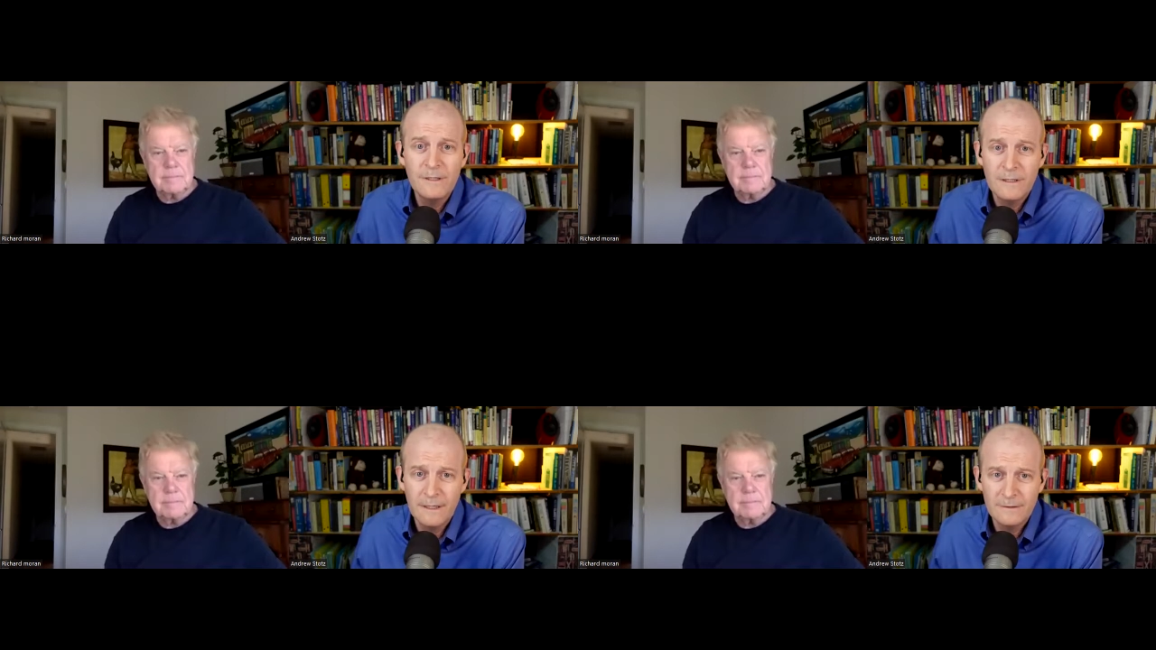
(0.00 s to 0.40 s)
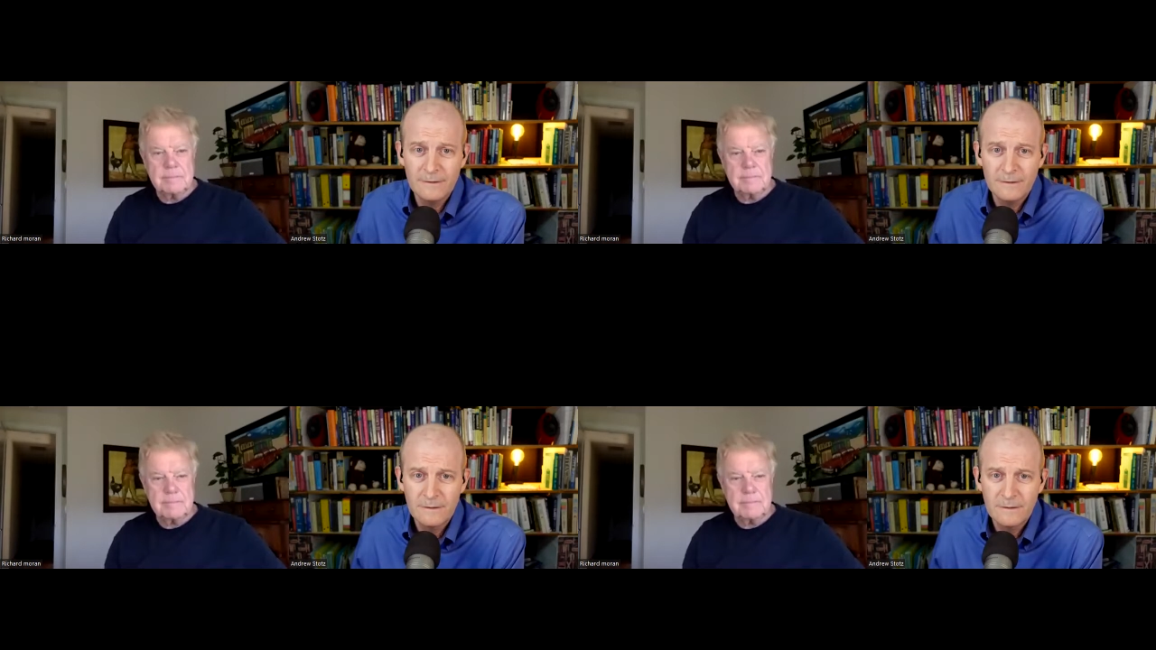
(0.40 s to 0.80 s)

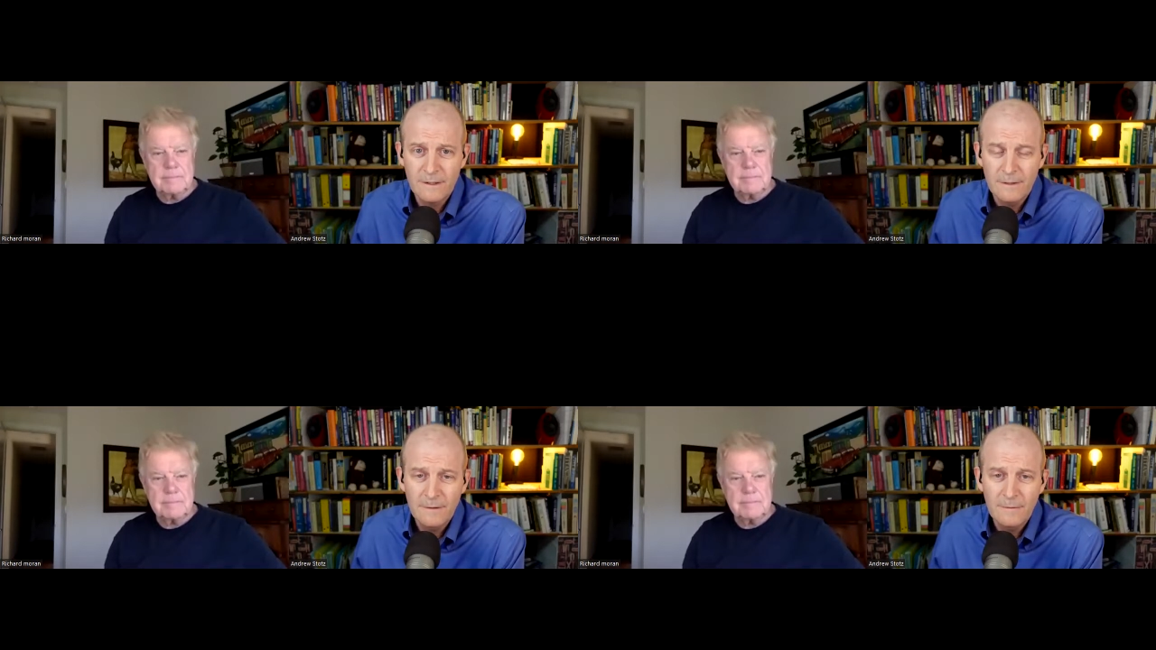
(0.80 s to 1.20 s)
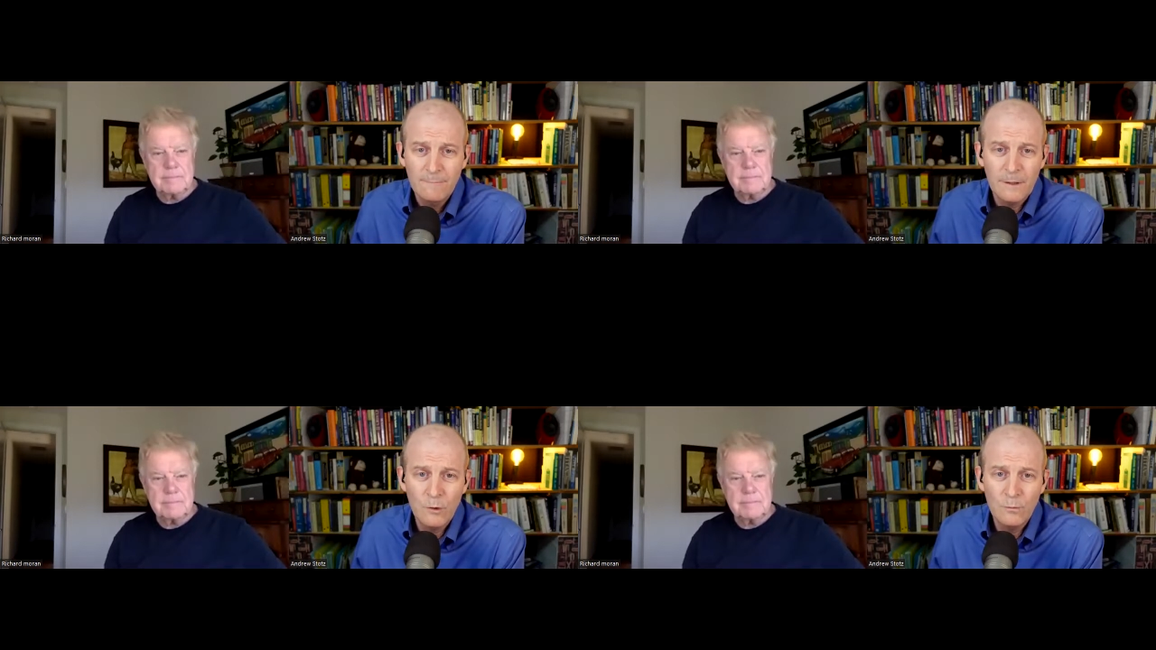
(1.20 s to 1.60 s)
Speaker 1: guests.
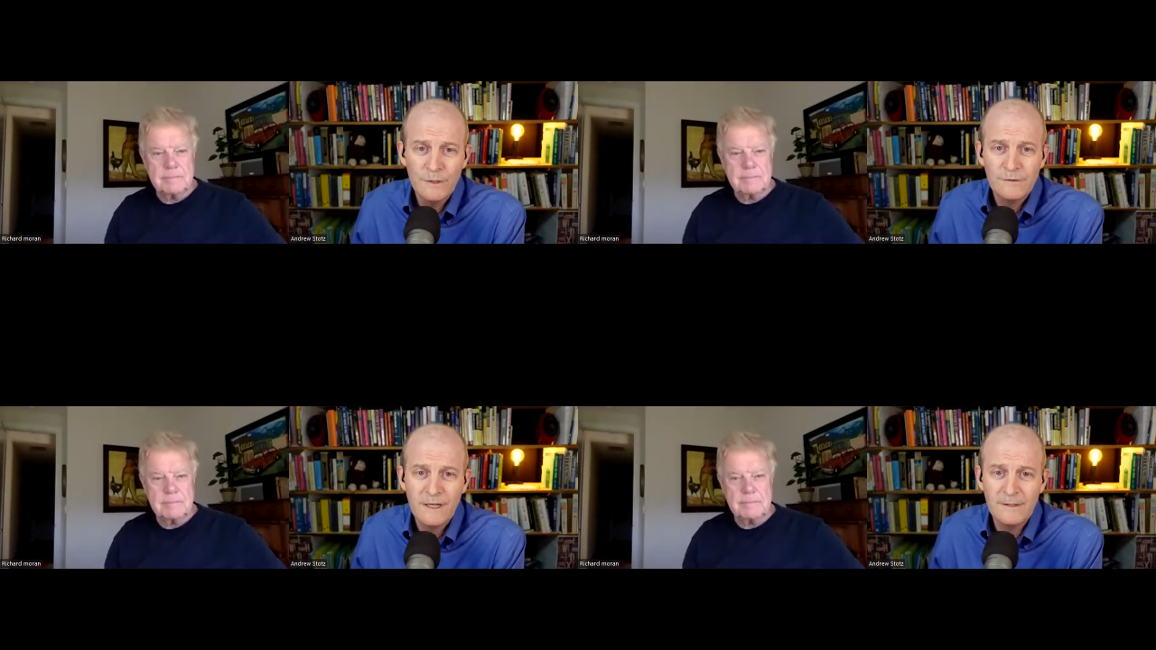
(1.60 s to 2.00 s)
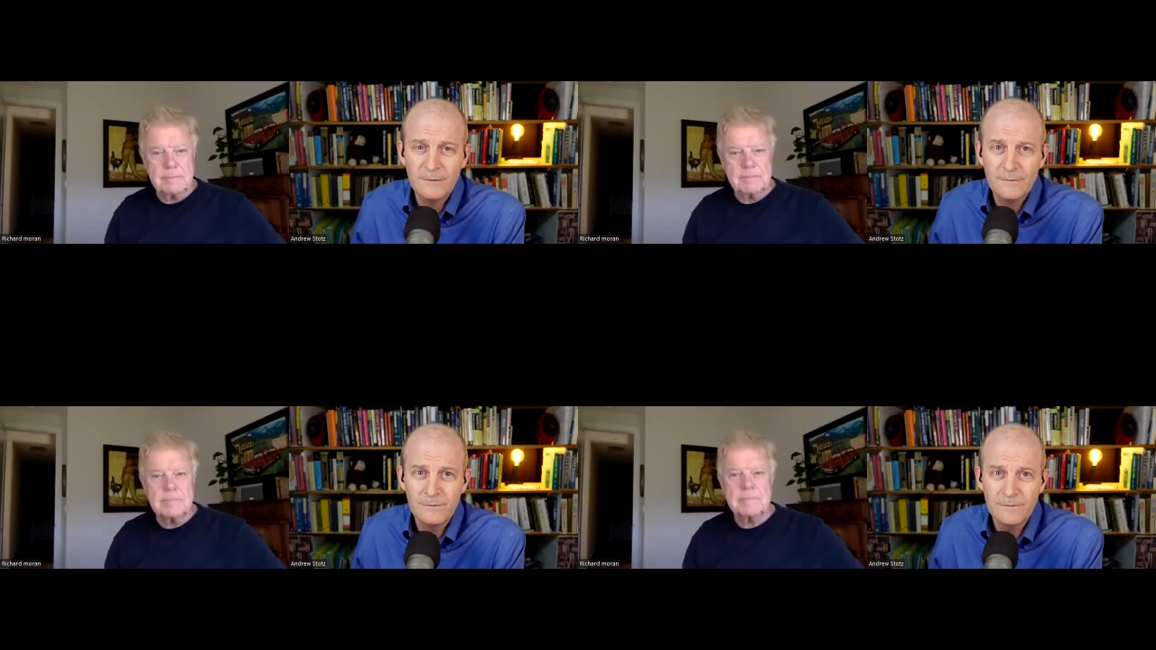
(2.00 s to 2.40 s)
Fellow risk
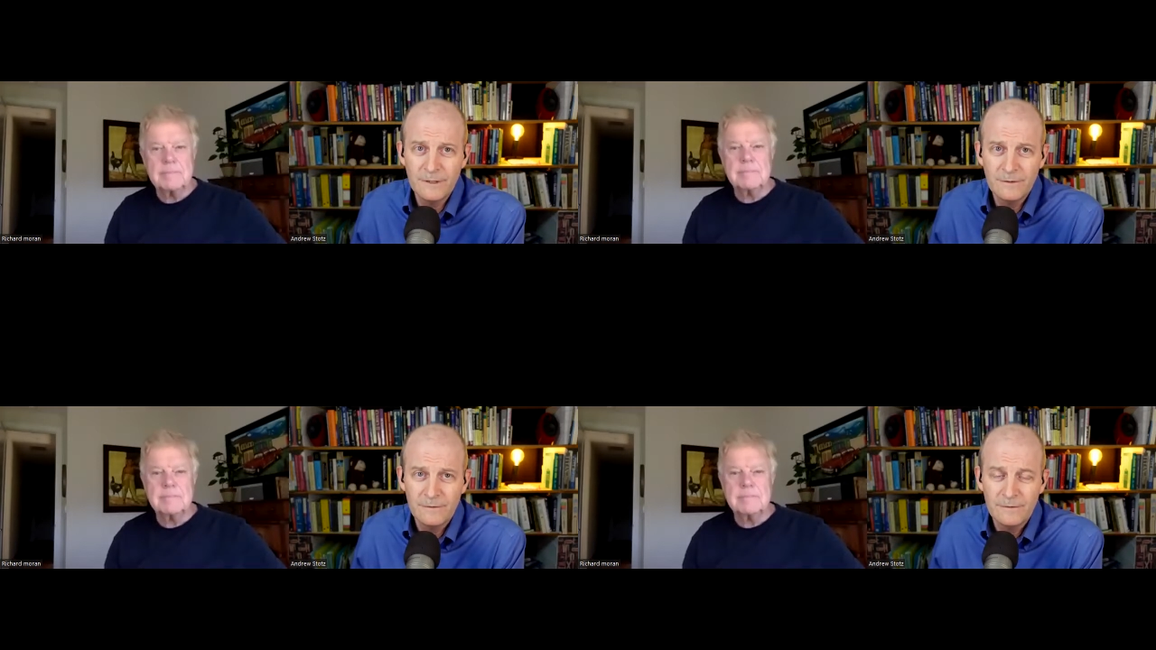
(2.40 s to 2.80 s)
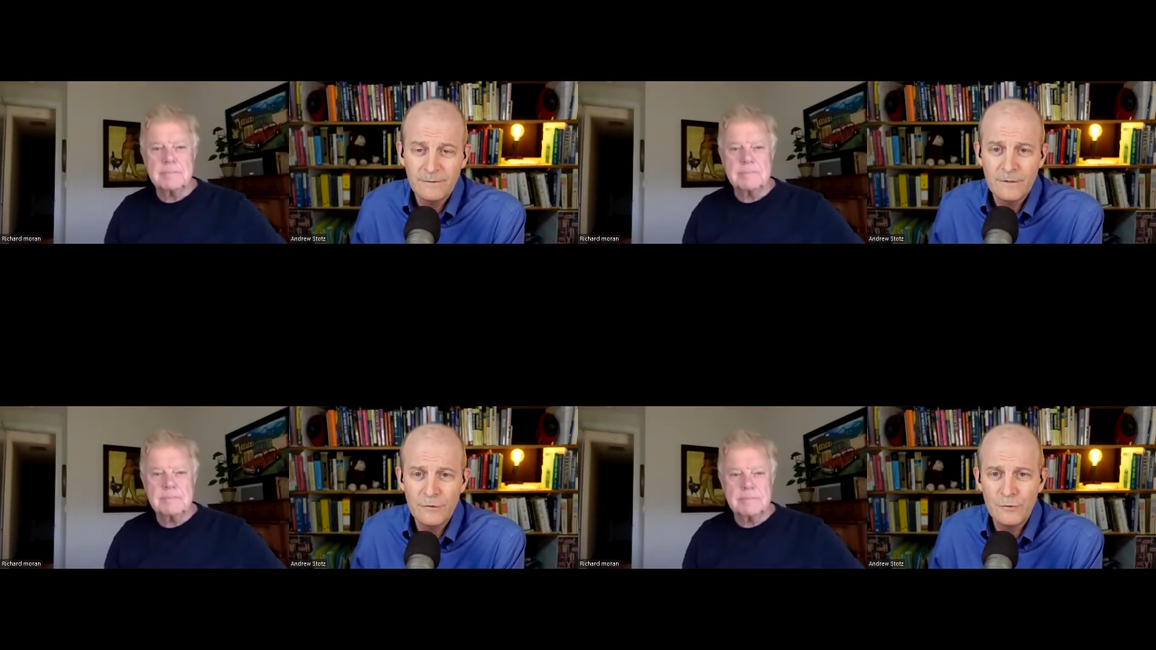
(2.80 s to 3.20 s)
takers, this
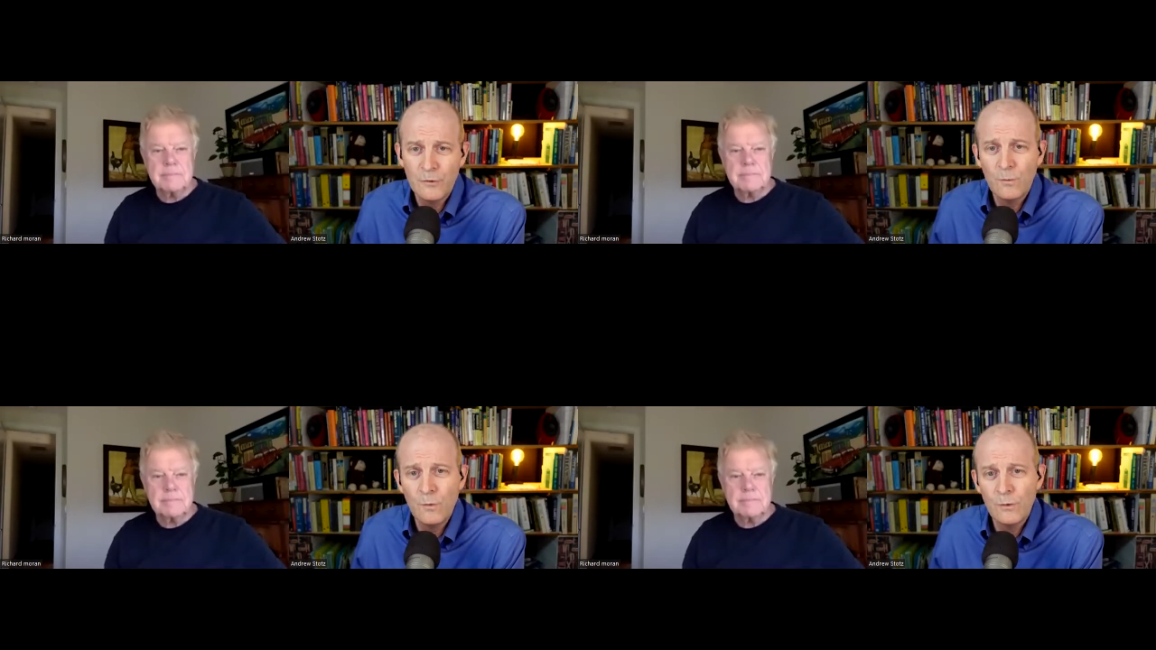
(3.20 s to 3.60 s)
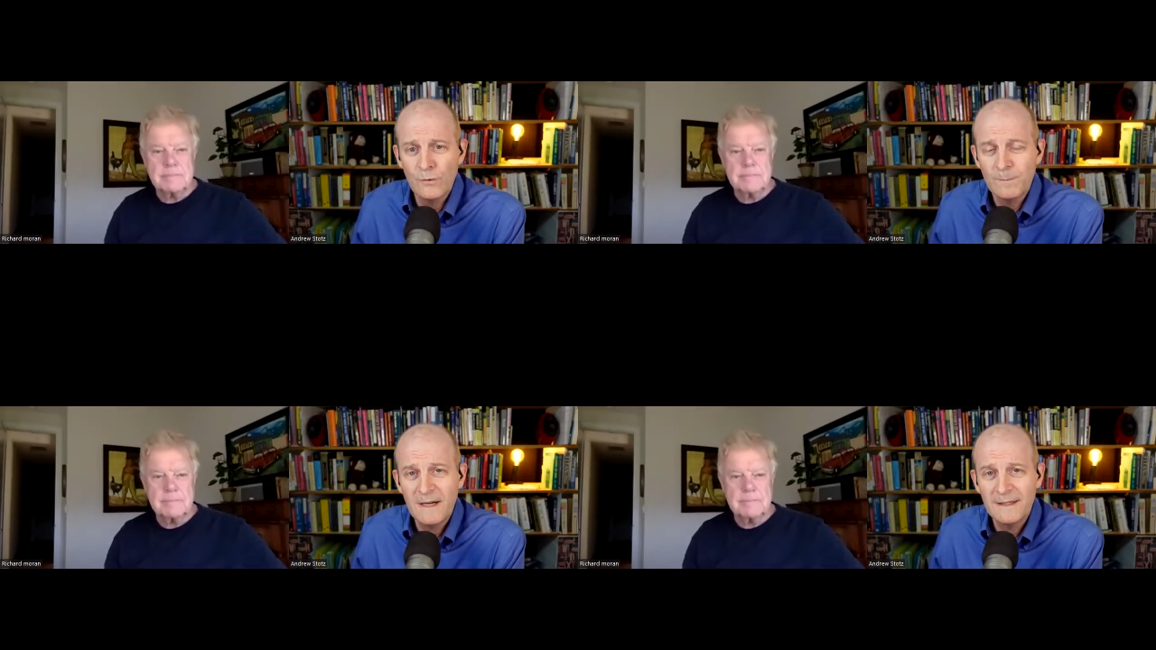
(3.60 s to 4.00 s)
is your
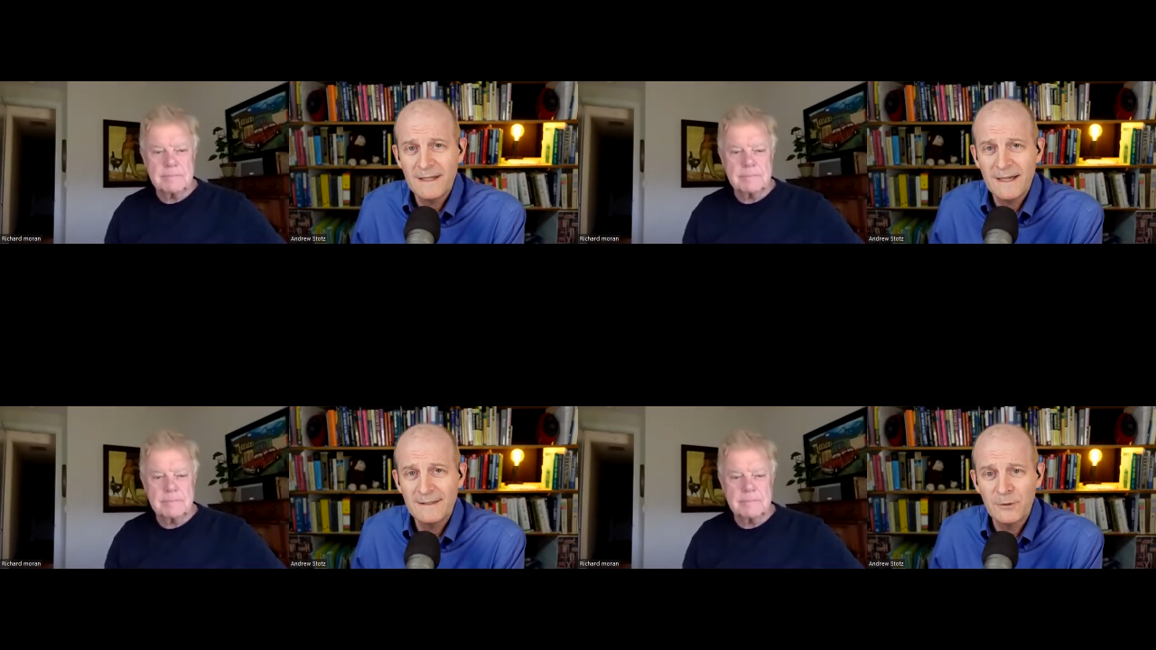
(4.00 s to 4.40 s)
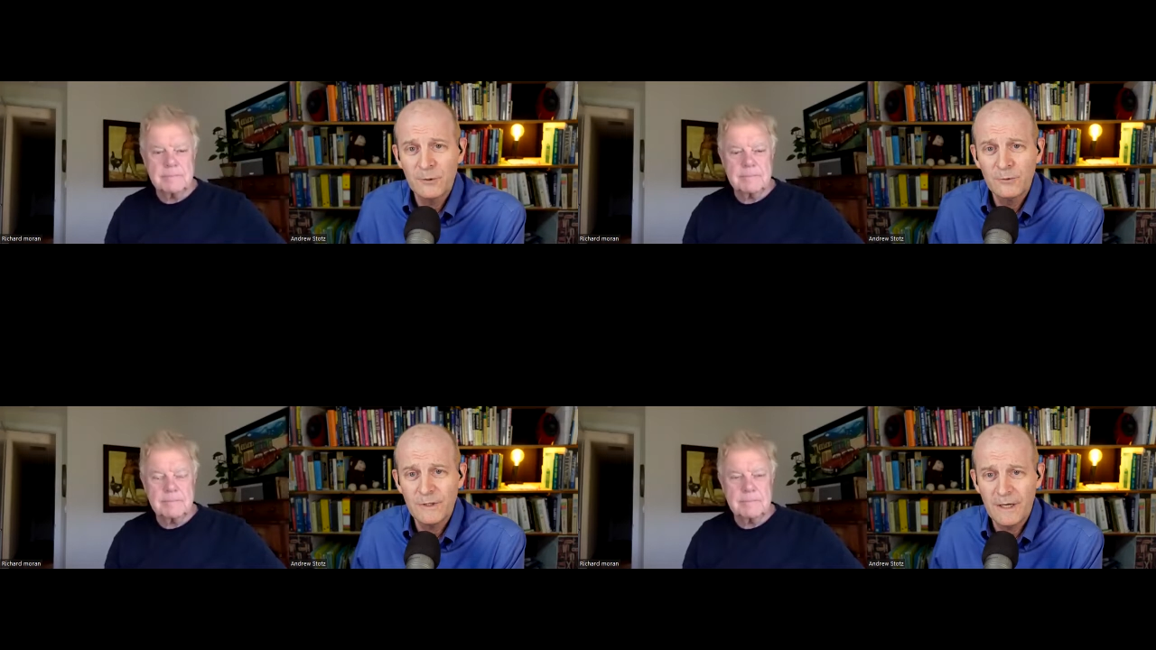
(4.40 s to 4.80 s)
worst podcast host,